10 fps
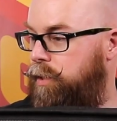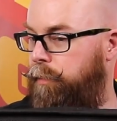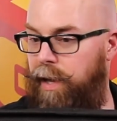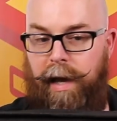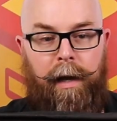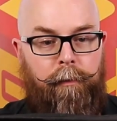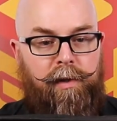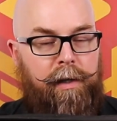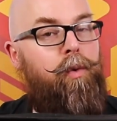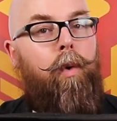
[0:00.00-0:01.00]
games
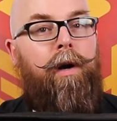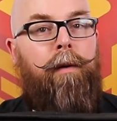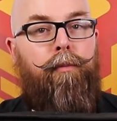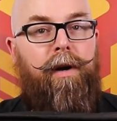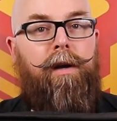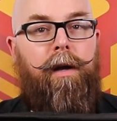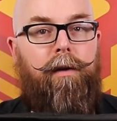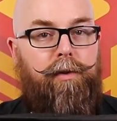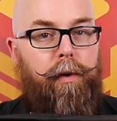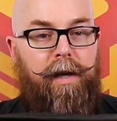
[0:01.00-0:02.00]
that you want to bring
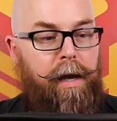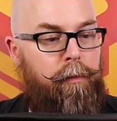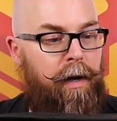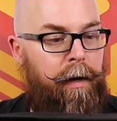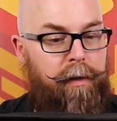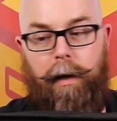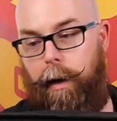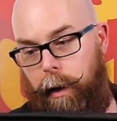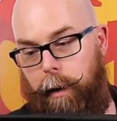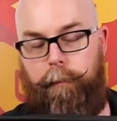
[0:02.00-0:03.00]
to a game night,
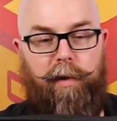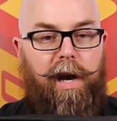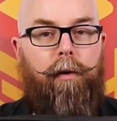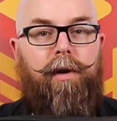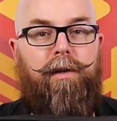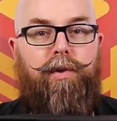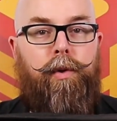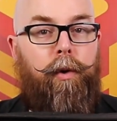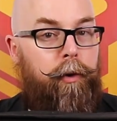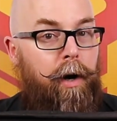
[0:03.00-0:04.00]
carry it to
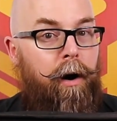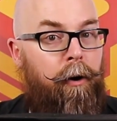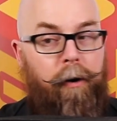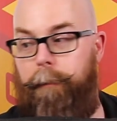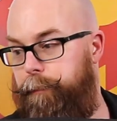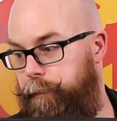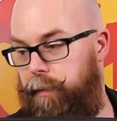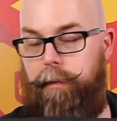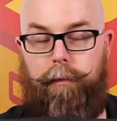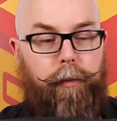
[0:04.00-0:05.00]
your car,
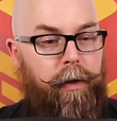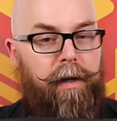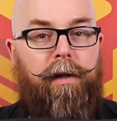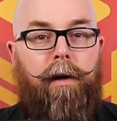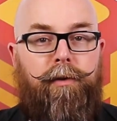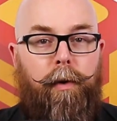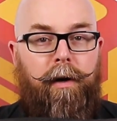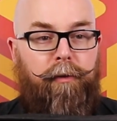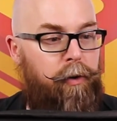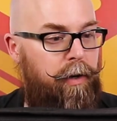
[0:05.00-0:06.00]
put it in the
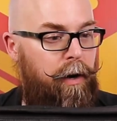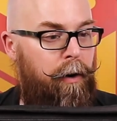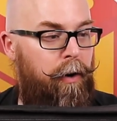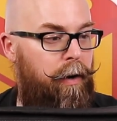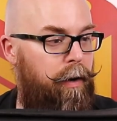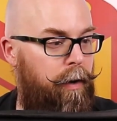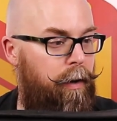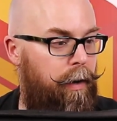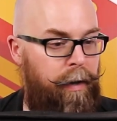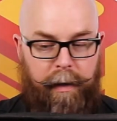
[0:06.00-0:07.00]
trunk of your car,
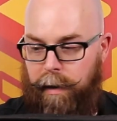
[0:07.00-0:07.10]
and have